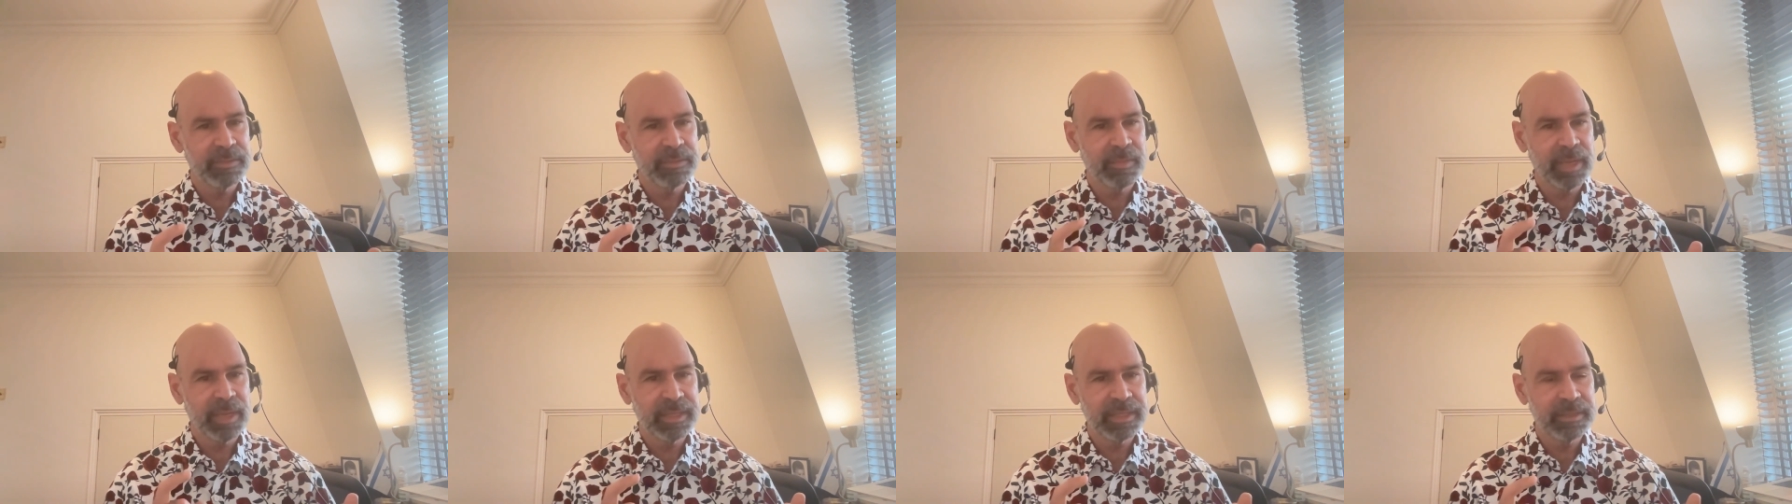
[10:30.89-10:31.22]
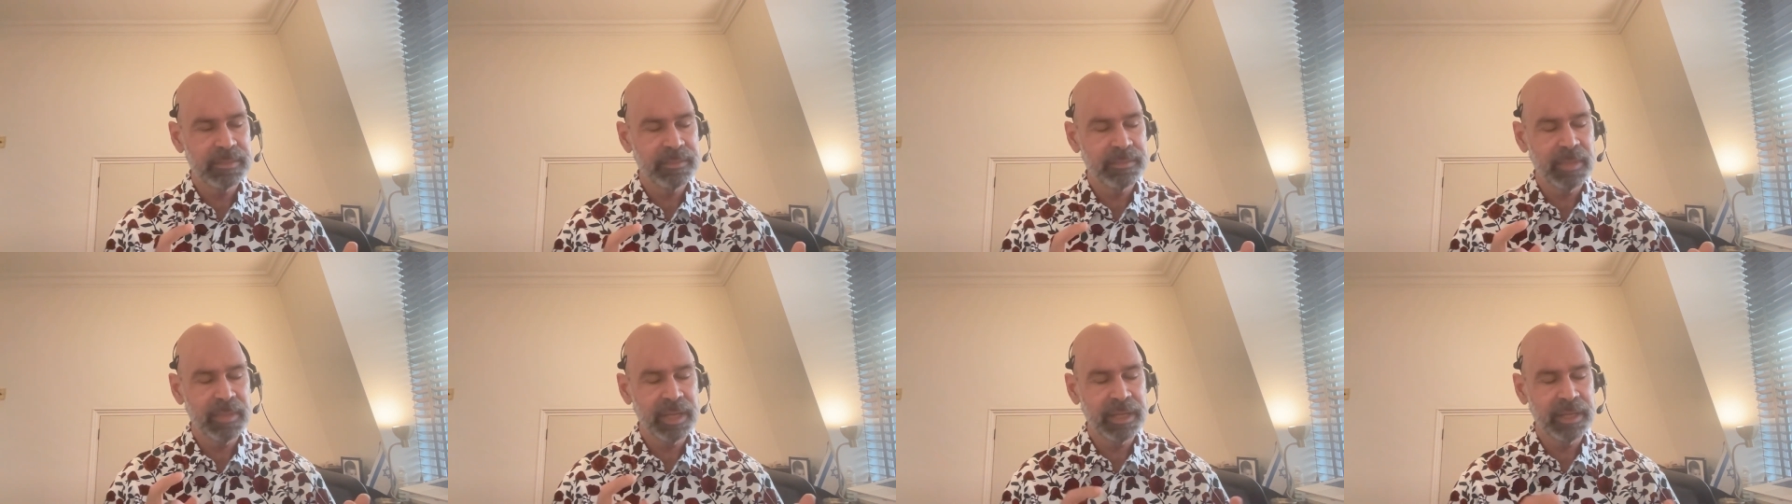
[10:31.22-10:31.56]

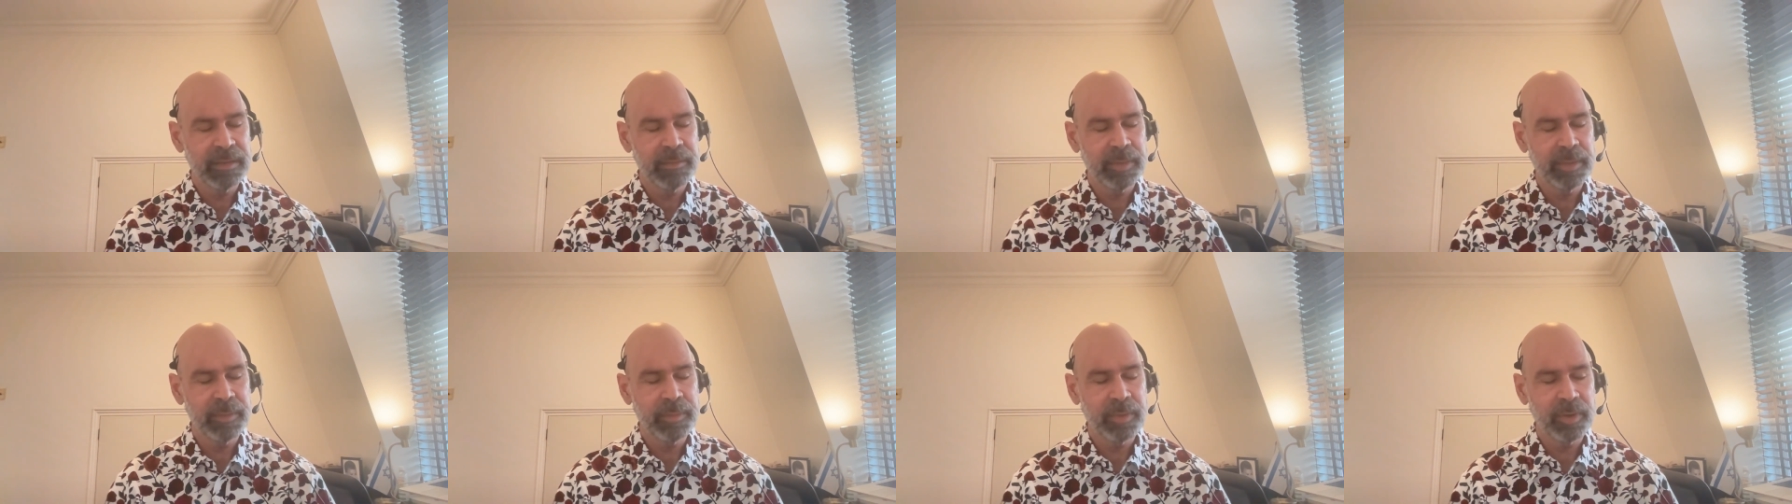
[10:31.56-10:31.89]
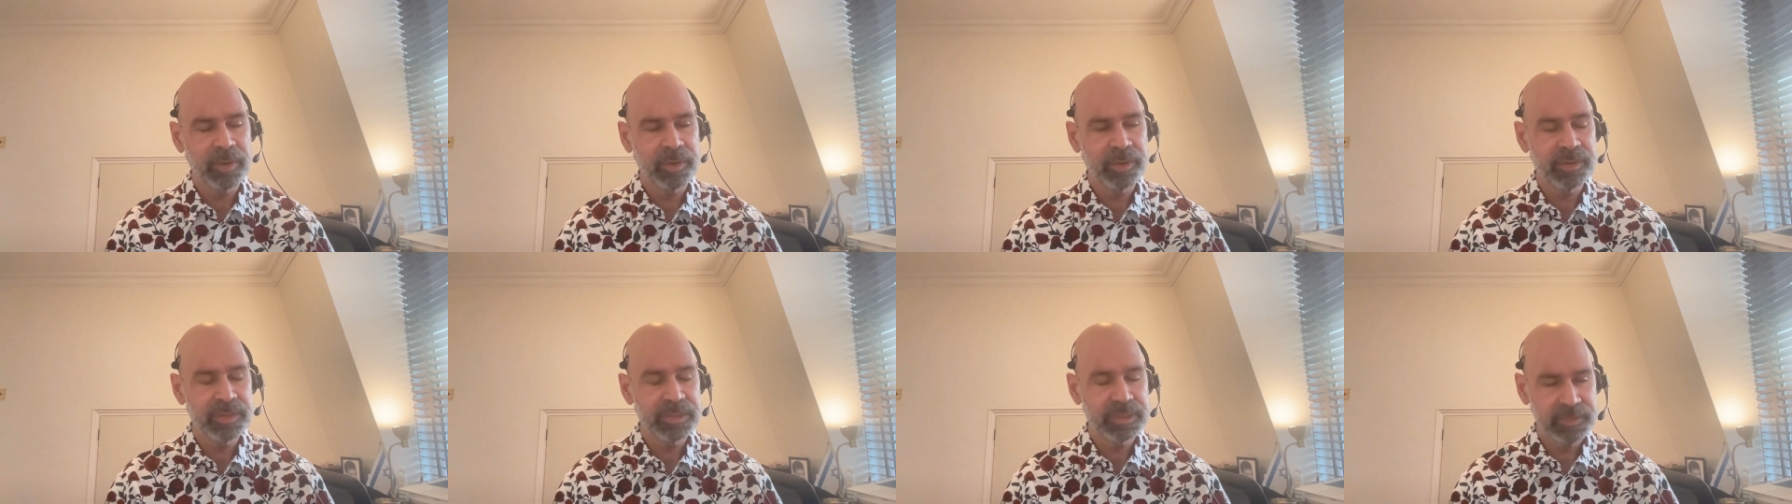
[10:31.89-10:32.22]
mine and my
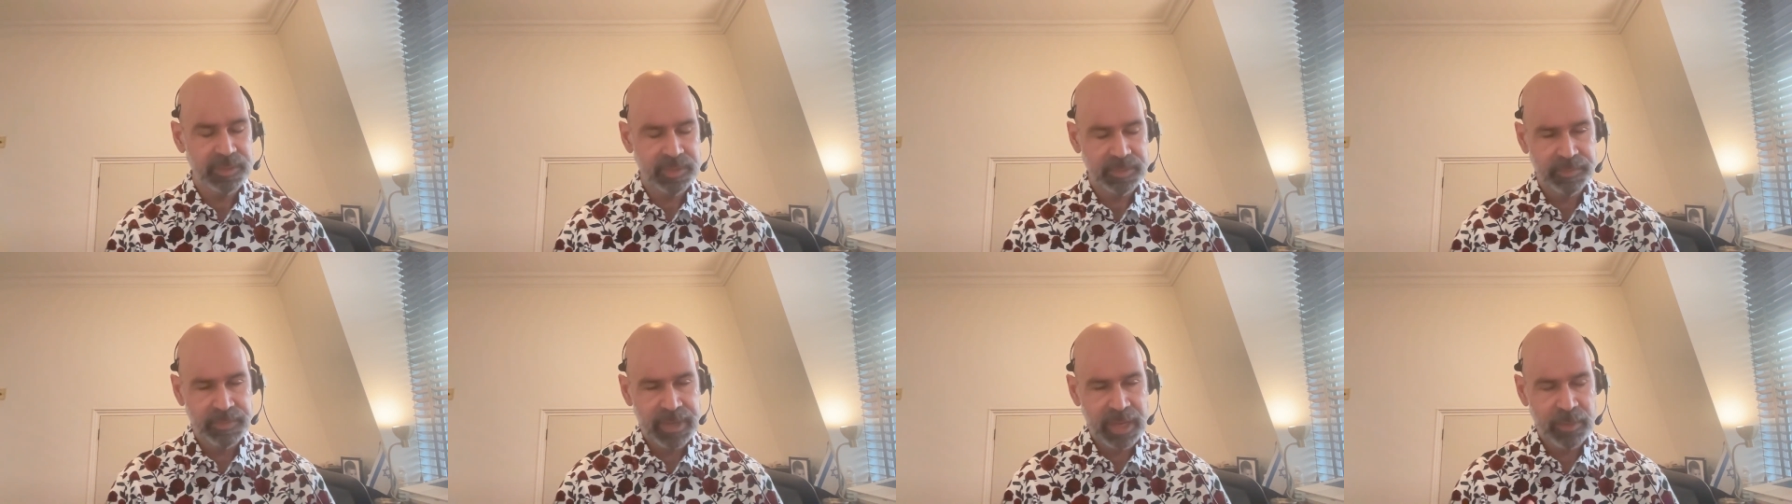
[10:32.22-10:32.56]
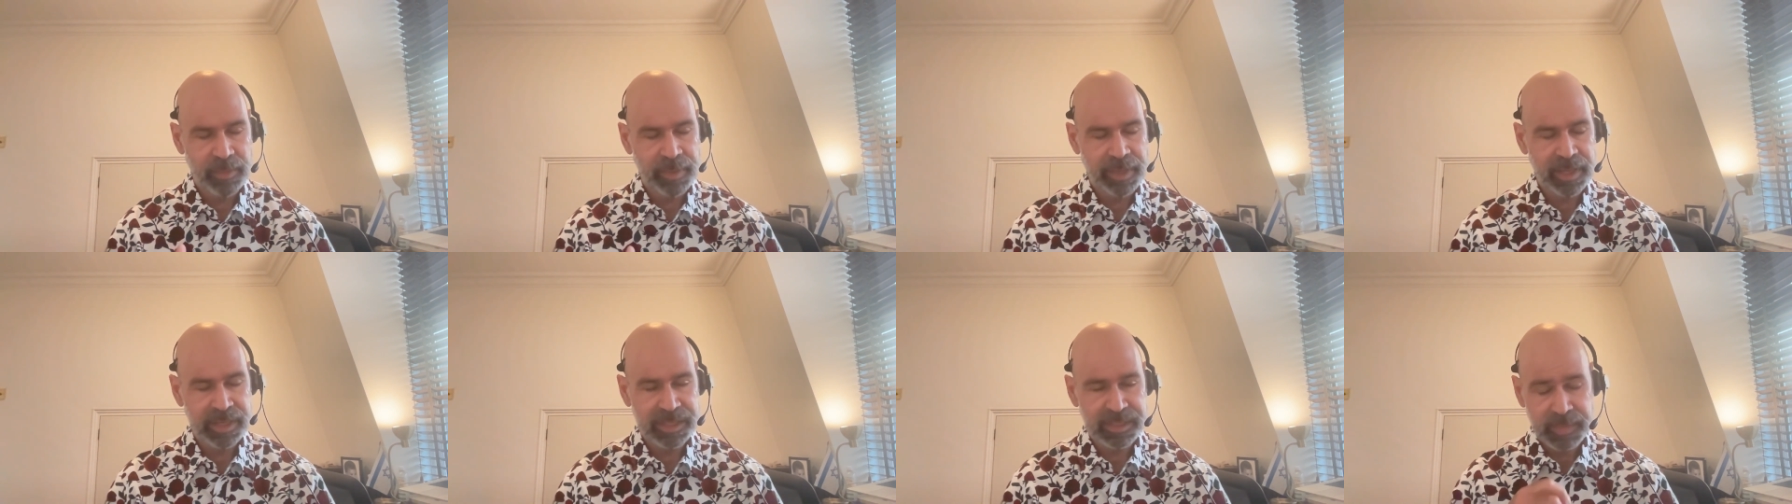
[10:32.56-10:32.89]
partner's, now
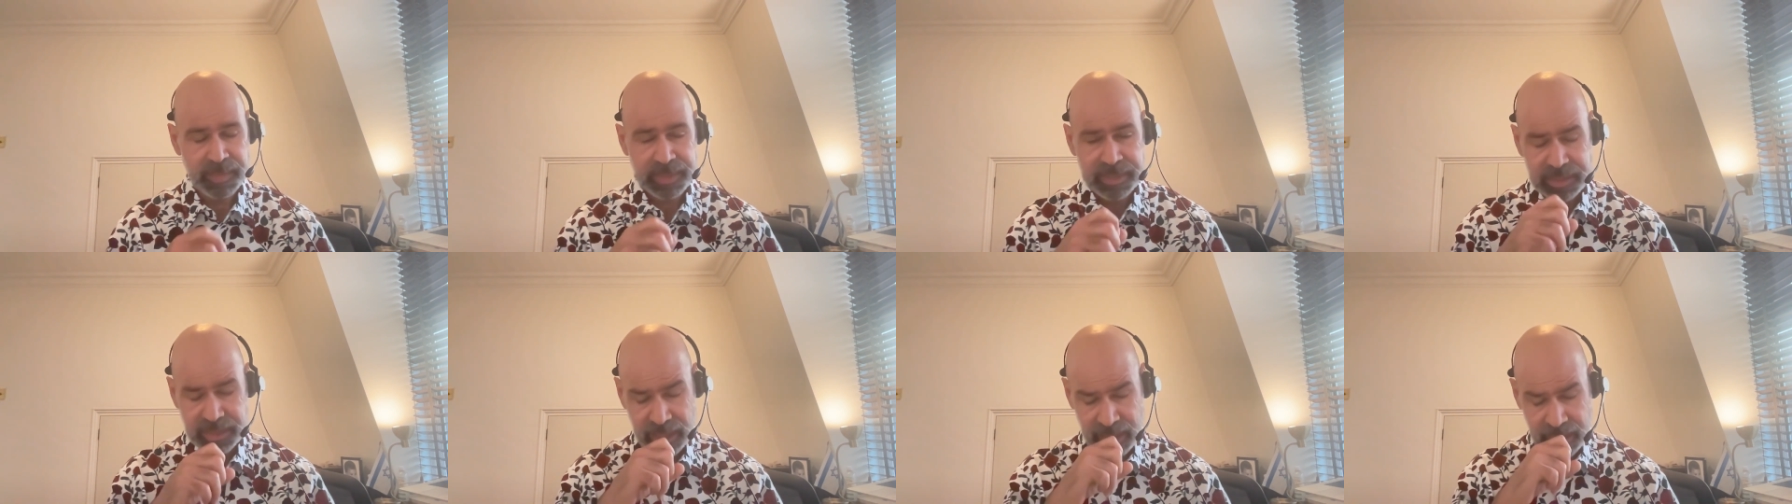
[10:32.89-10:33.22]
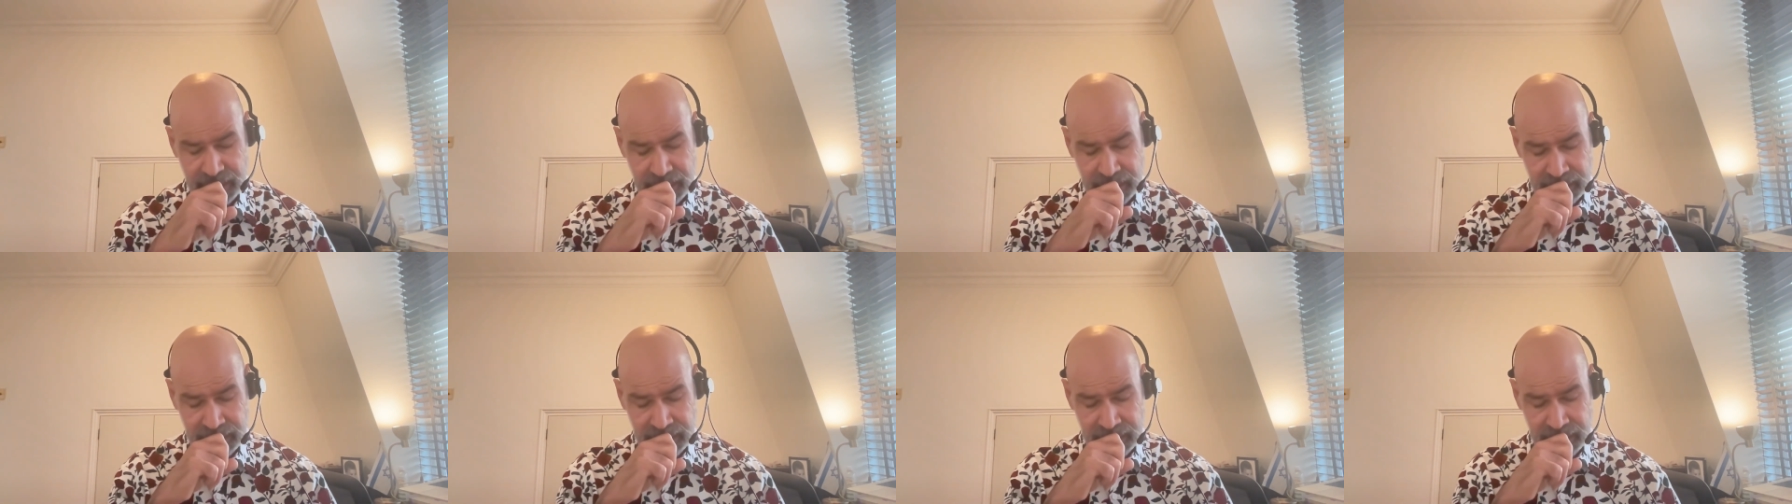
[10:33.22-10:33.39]
my husband's.